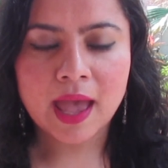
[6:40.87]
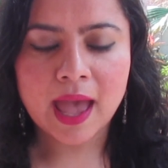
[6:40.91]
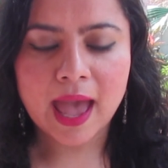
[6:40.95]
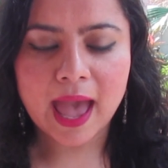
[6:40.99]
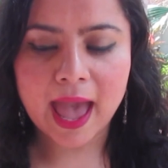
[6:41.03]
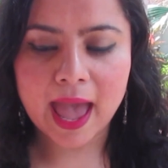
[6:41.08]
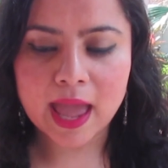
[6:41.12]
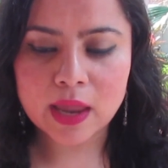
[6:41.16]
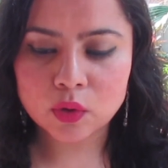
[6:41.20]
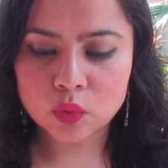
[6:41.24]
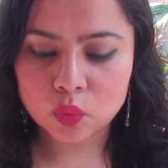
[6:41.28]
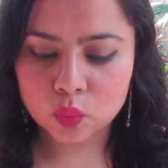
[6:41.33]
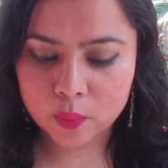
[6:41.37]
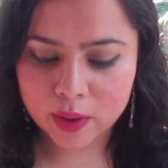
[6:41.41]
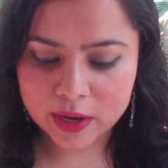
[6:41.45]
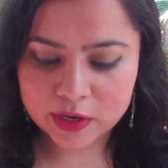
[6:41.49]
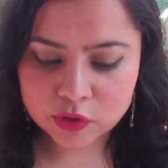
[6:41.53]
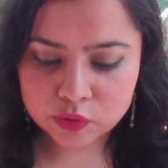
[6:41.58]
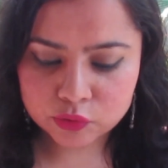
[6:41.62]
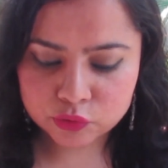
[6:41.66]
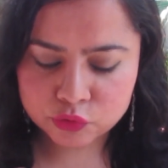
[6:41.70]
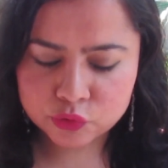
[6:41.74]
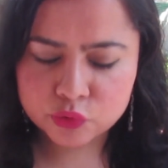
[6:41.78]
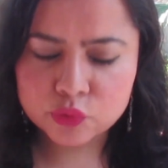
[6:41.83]
And when
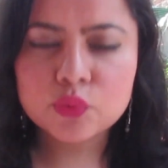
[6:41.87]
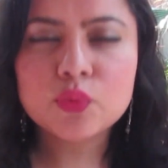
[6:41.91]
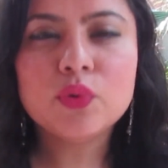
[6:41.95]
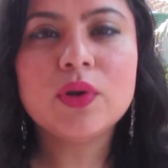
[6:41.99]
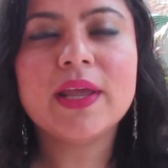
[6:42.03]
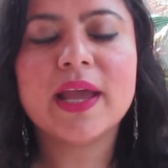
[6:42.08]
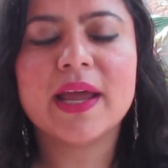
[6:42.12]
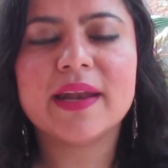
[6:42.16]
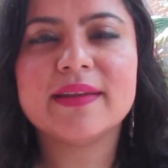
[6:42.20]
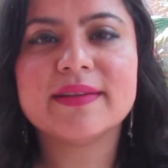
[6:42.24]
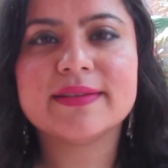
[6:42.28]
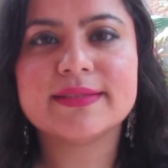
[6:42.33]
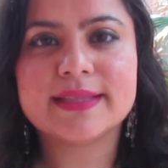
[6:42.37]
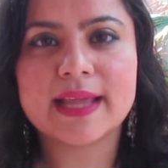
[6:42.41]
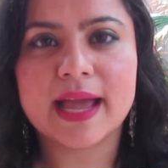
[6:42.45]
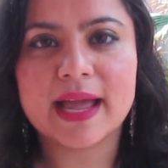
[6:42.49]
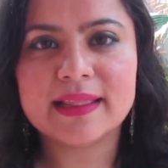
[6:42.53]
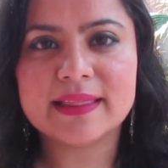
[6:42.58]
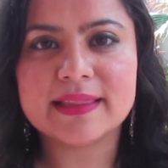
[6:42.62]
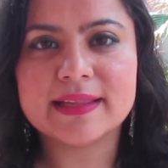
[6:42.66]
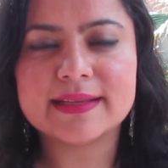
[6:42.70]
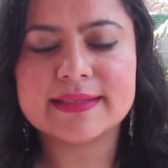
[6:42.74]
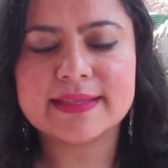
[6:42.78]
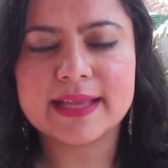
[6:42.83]
you truly
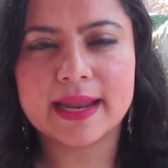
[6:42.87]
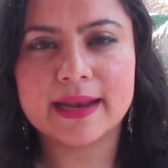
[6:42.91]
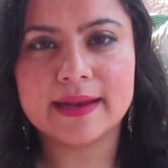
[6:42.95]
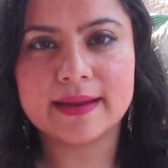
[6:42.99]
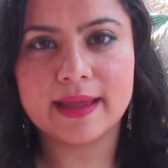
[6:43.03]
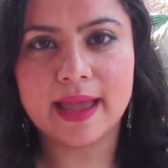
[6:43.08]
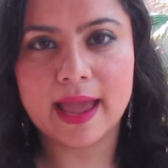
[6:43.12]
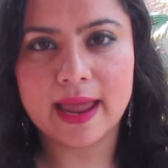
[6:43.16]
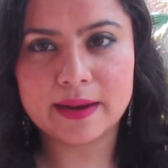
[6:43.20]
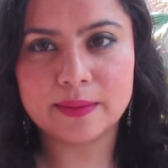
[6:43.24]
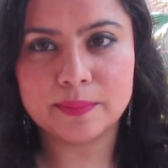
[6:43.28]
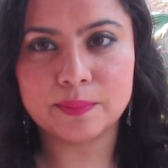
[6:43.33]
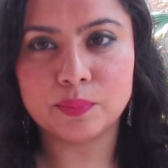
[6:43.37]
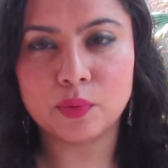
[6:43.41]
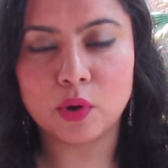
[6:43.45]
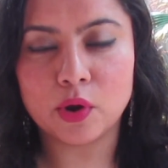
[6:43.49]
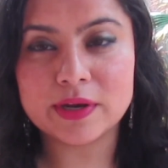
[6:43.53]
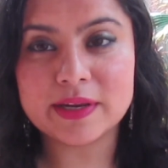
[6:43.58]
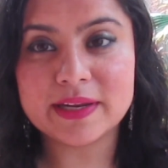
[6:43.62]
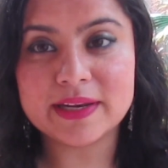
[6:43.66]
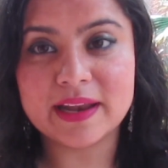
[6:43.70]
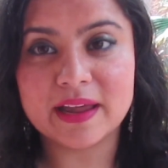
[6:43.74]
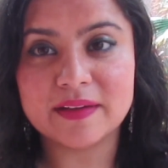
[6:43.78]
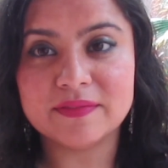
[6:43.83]
understand this at a, at a
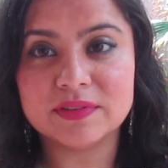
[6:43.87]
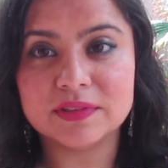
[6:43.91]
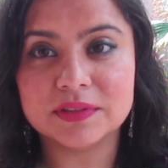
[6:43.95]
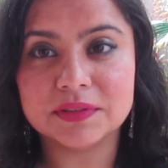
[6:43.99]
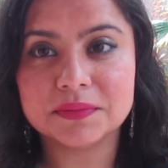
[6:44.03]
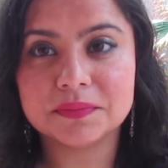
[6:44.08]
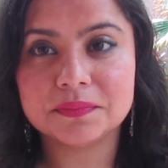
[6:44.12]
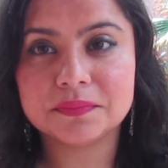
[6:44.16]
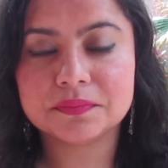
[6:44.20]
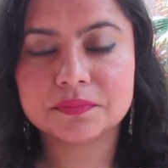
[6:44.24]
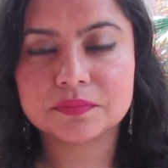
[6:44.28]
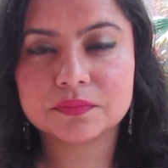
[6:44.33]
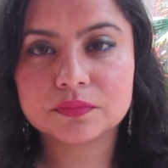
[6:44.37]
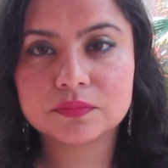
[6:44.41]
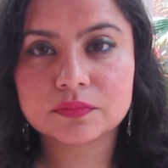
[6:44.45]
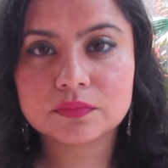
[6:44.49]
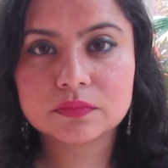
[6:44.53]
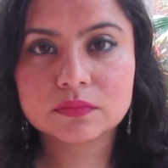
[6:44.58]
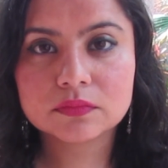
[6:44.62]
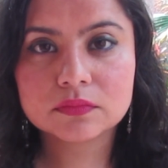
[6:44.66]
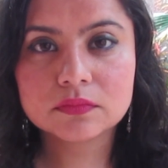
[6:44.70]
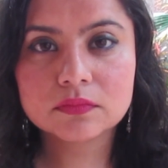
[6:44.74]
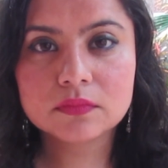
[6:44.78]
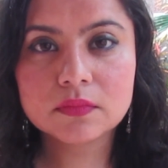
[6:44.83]
body level,
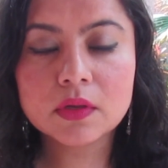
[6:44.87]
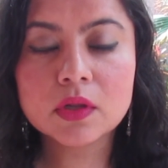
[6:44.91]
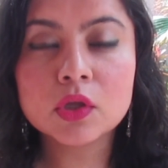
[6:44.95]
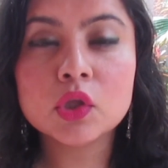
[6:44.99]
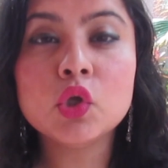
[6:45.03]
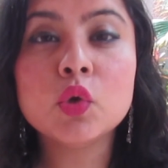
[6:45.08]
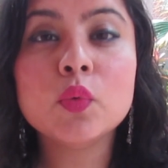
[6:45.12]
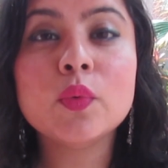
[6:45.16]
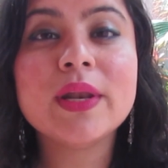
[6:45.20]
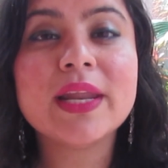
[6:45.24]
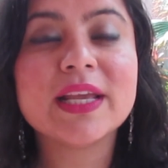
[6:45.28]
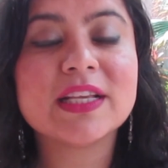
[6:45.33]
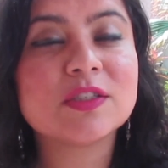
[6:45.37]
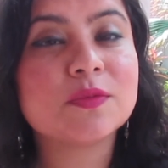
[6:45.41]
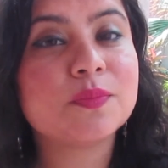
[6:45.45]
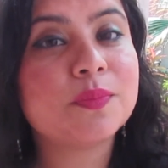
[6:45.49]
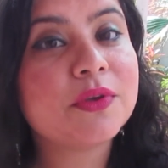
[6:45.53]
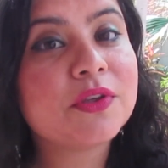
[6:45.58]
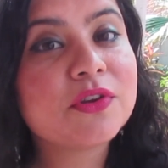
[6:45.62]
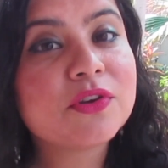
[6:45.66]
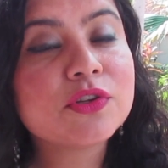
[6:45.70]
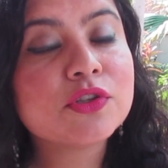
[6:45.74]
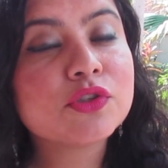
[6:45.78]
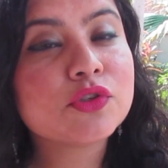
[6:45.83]
you will
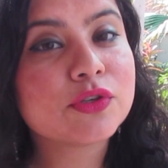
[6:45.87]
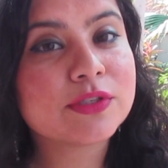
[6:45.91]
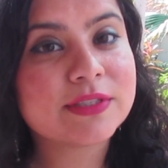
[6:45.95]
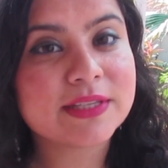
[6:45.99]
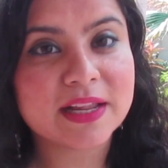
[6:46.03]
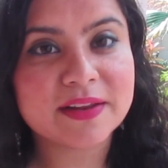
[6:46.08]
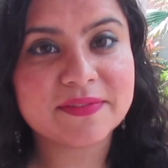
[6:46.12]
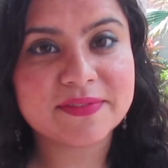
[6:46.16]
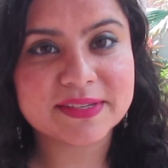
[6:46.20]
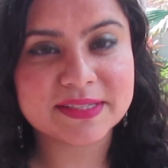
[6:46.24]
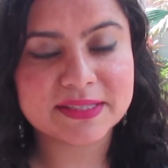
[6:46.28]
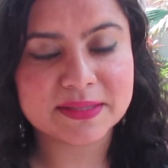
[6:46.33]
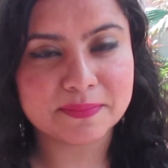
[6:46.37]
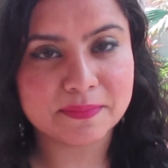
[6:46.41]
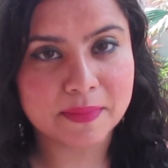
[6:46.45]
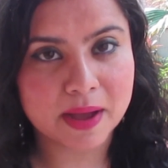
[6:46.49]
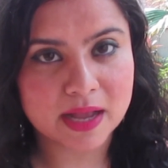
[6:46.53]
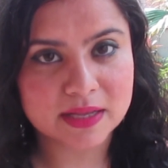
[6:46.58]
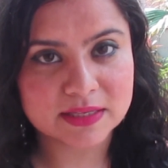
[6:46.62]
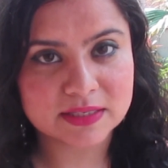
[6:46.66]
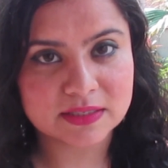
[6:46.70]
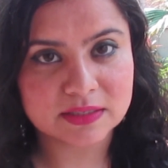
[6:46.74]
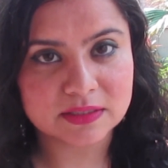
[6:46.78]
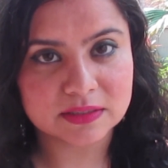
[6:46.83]
experience yourself as the
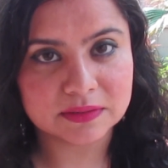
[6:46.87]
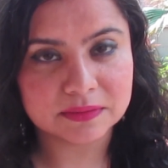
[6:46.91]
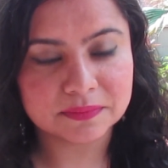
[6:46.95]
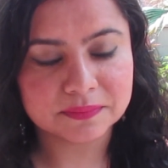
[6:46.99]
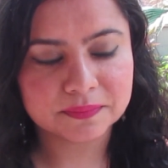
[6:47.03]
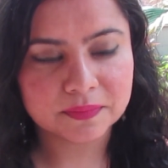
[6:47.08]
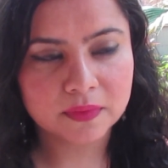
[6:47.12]
master.